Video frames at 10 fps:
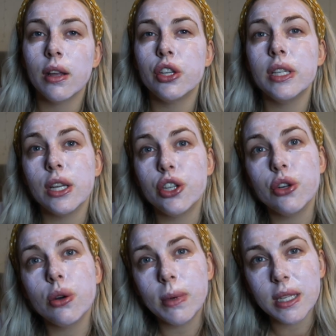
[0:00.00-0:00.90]
She said, do
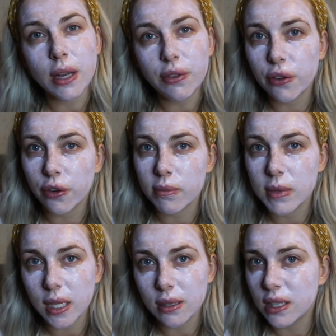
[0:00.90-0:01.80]
you normally suffer
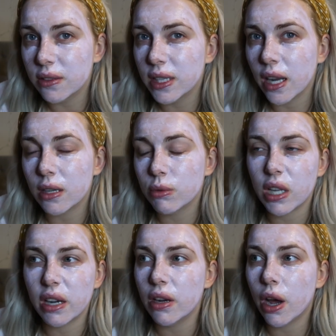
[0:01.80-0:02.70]
from sensitive skin? I
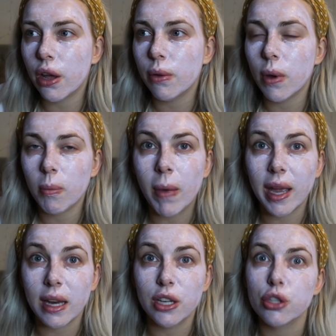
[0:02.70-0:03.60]
was like, no,
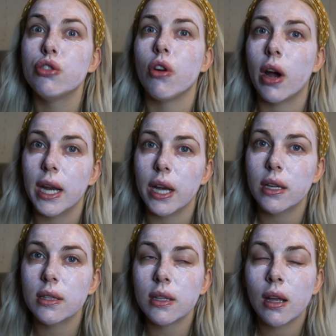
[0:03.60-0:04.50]
mainly just
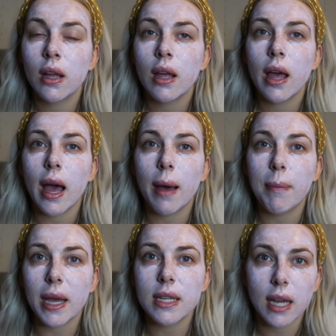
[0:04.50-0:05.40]
dryness.
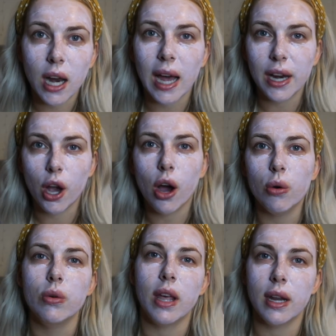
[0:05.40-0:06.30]
And basically I had a
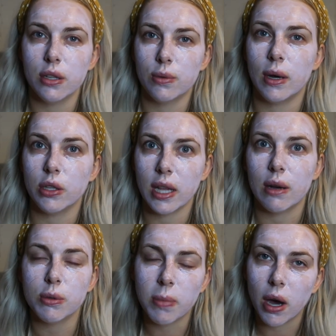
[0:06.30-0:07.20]
cold then as well, so
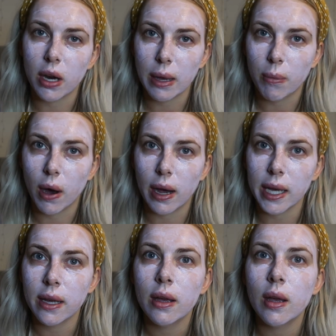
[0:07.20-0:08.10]
that was partly
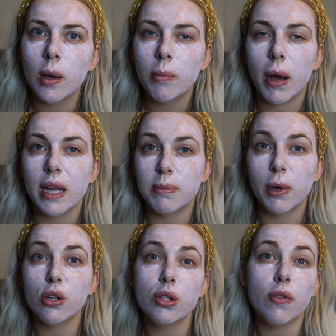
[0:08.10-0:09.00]
why. But it's
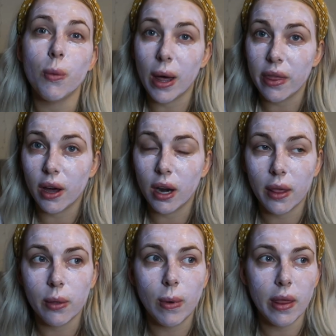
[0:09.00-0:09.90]
because of the weather,
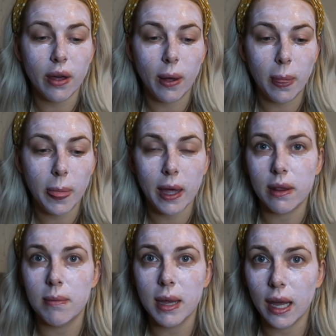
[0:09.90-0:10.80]
like the weather
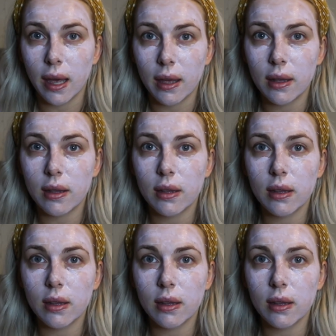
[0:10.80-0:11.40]
at the minute,